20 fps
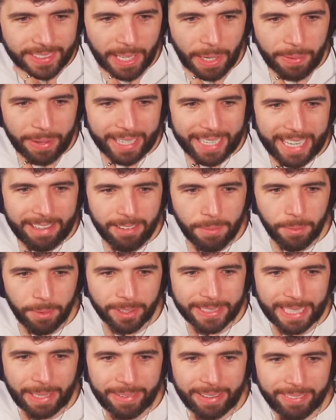Are we getting even
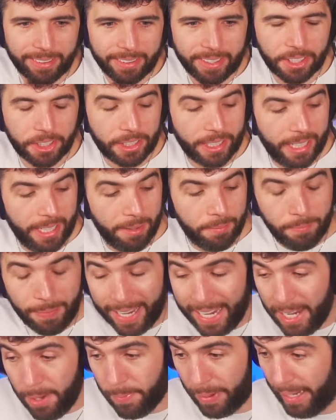more Sidemen upload this year?
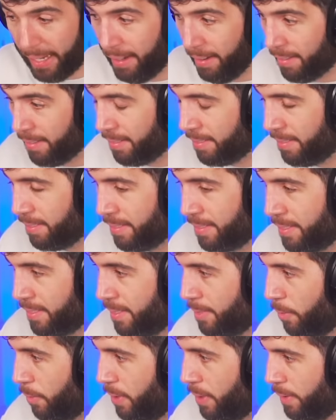Maybe.
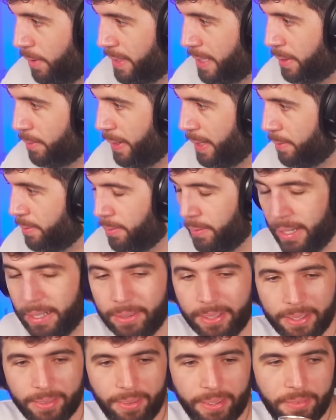
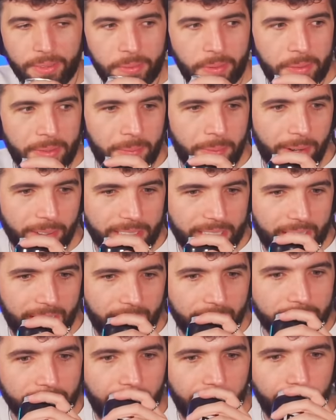When did we post it
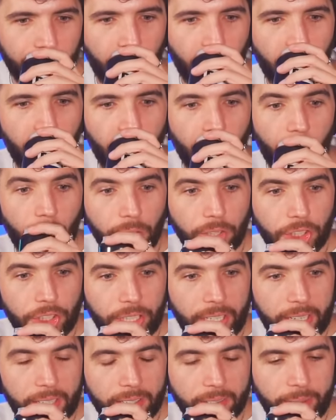last time? Oh
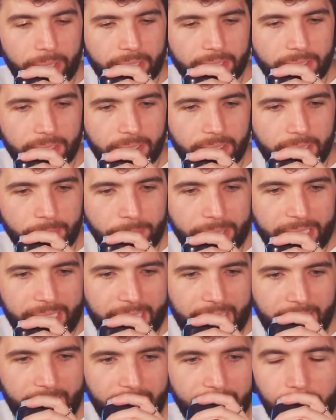shit, wait, it's been a
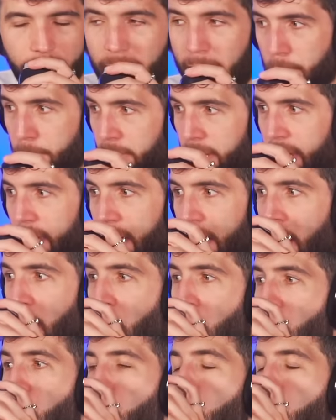year? It has been a year.